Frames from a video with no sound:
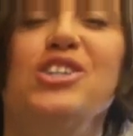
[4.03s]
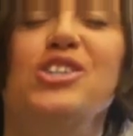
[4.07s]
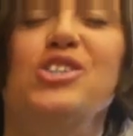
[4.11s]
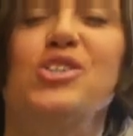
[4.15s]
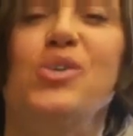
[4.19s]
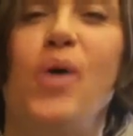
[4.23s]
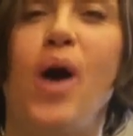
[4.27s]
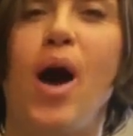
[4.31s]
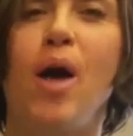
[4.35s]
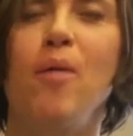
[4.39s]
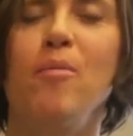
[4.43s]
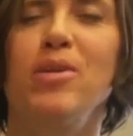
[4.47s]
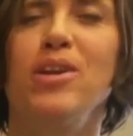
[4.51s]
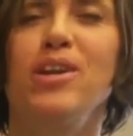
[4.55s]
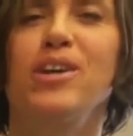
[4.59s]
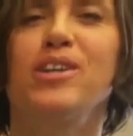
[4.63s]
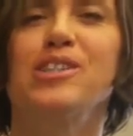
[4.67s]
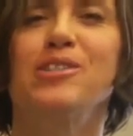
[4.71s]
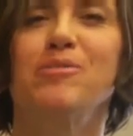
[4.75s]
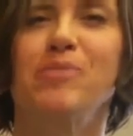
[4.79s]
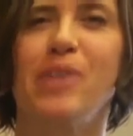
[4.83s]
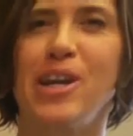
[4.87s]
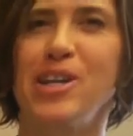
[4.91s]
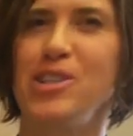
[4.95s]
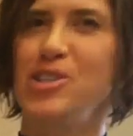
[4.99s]
So I'm going to
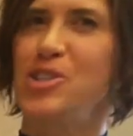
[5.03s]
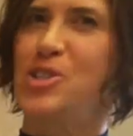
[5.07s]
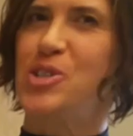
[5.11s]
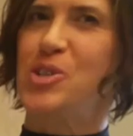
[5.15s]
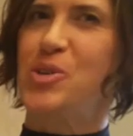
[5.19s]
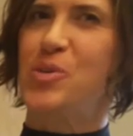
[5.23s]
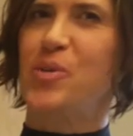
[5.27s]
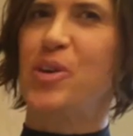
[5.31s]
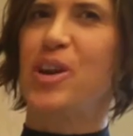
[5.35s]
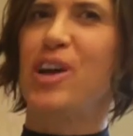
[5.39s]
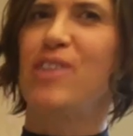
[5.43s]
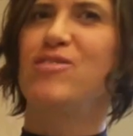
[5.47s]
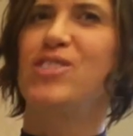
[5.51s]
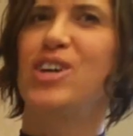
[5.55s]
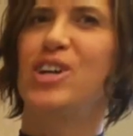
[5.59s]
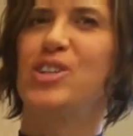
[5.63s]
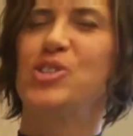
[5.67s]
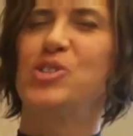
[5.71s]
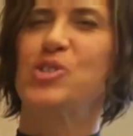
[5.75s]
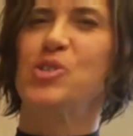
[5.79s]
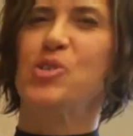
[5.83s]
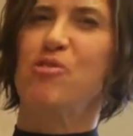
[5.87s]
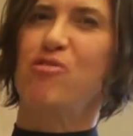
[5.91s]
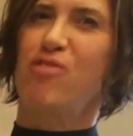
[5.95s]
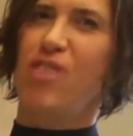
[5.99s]
explain to you what I've
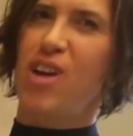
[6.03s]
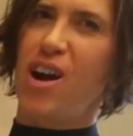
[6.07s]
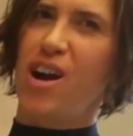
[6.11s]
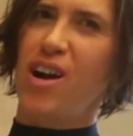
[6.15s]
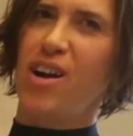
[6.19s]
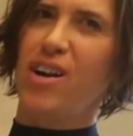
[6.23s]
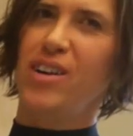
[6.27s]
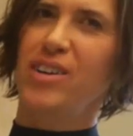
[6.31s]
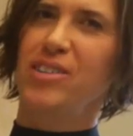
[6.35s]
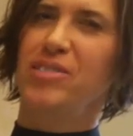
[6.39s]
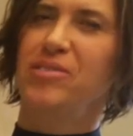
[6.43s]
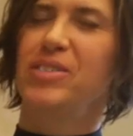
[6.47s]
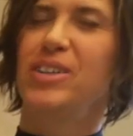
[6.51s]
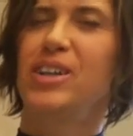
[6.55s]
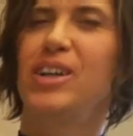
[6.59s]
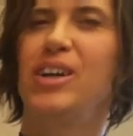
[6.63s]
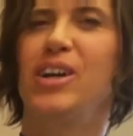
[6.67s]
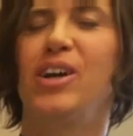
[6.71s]
done so far.